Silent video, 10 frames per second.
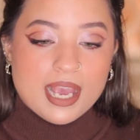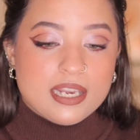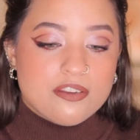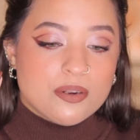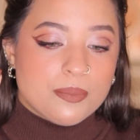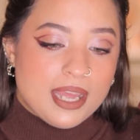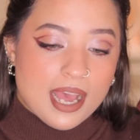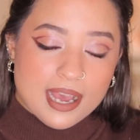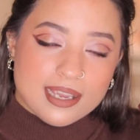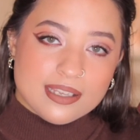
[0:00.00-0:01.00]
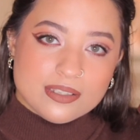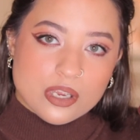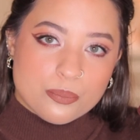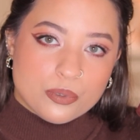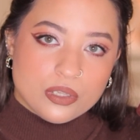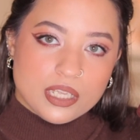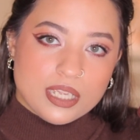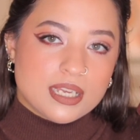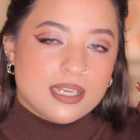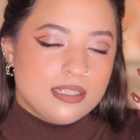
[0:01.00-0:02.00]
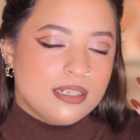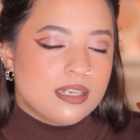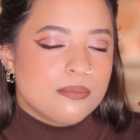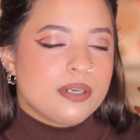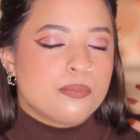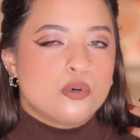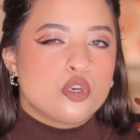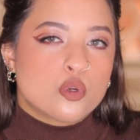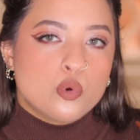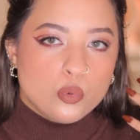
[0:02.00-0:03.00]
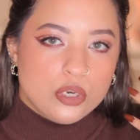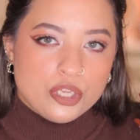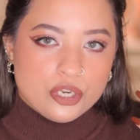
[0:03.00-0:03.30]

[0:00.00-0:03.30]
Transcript: and even my eyes are pulling a little bit more cooler